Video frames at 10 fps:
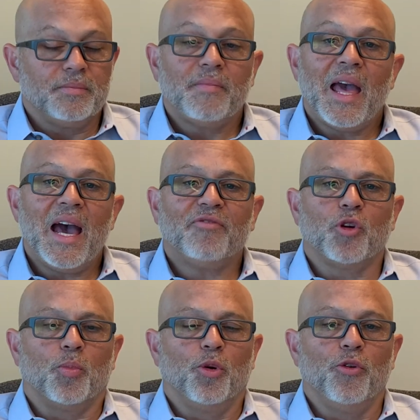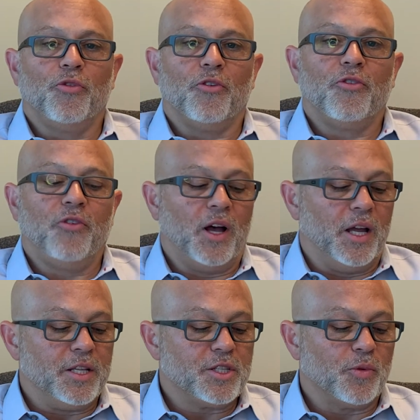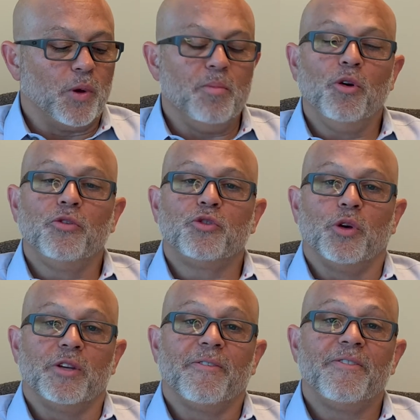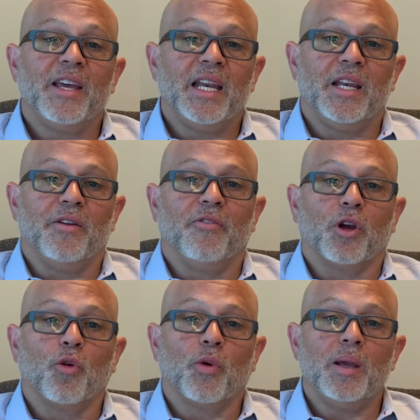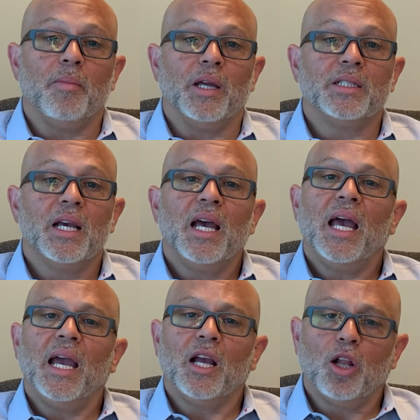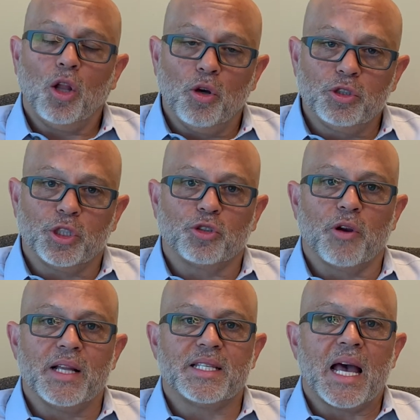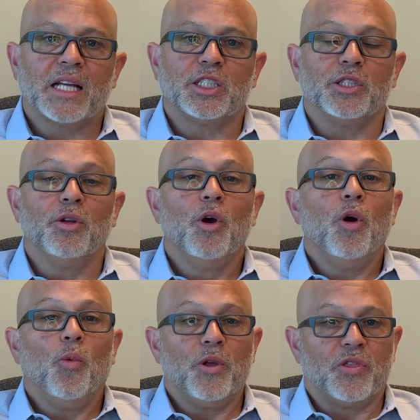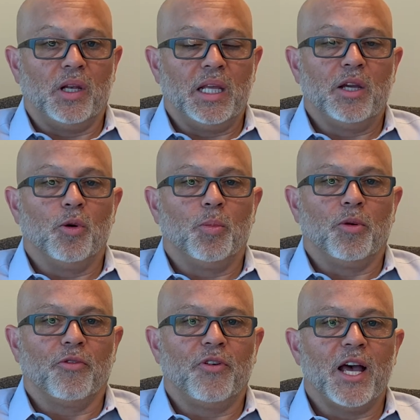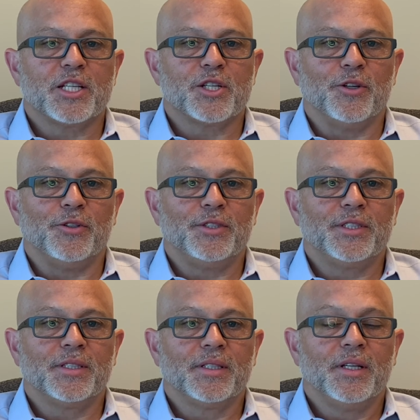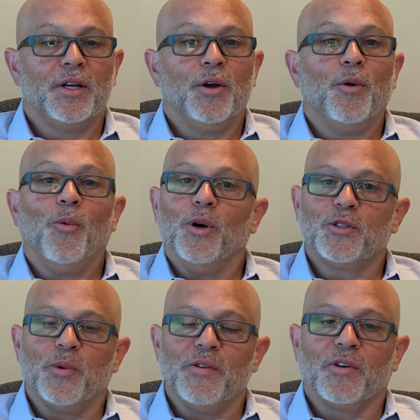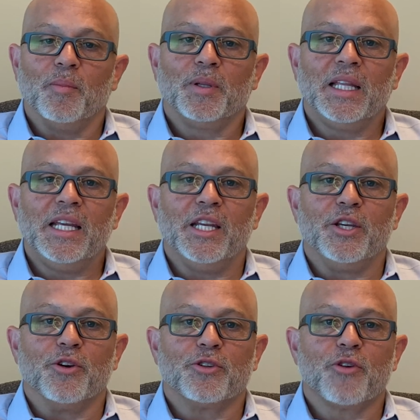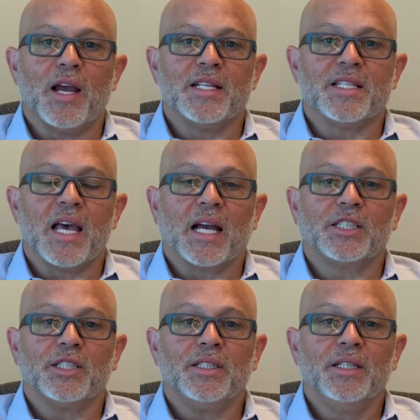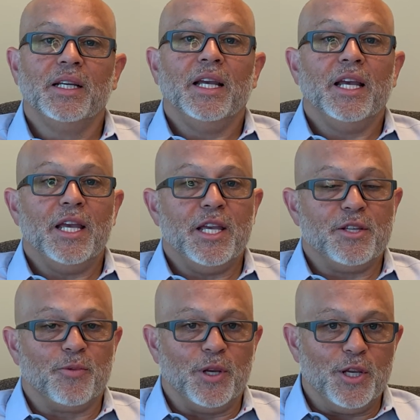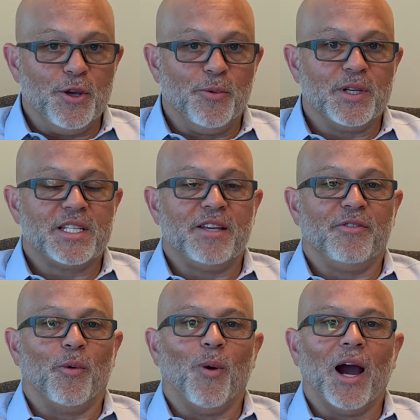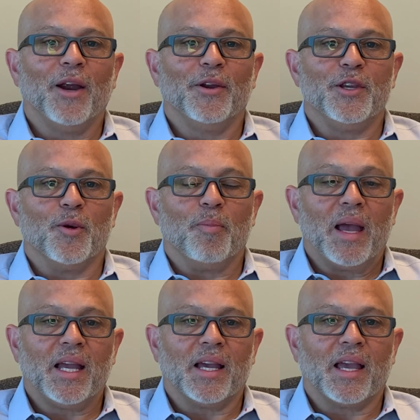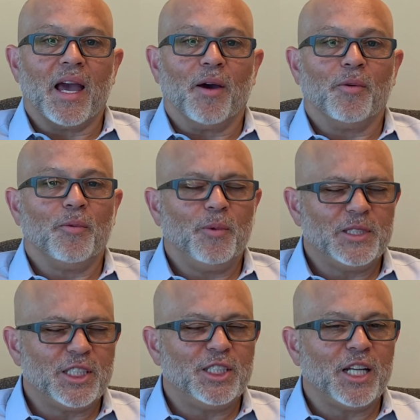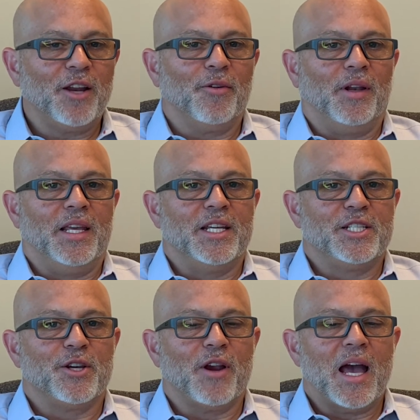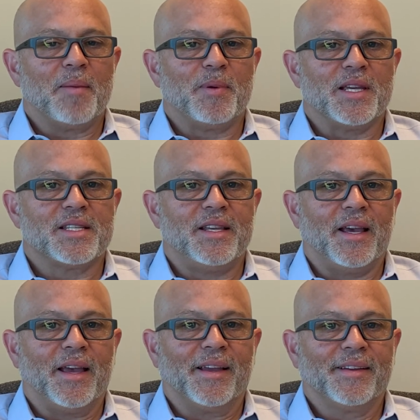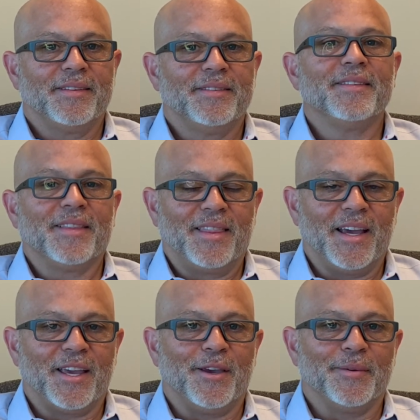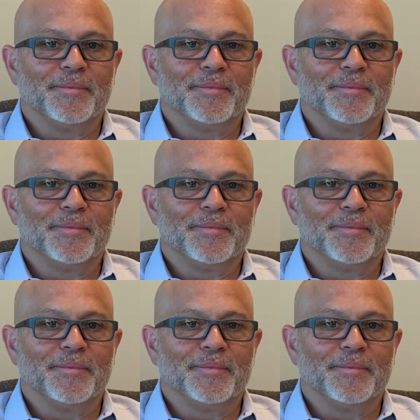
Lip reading: After proof of funds, we move to a definitive agreement and close your transaction with the legal professionals. Once we've completed your transaction is when you receive the wire in your bank account, which generally is your happiest day. Thank you.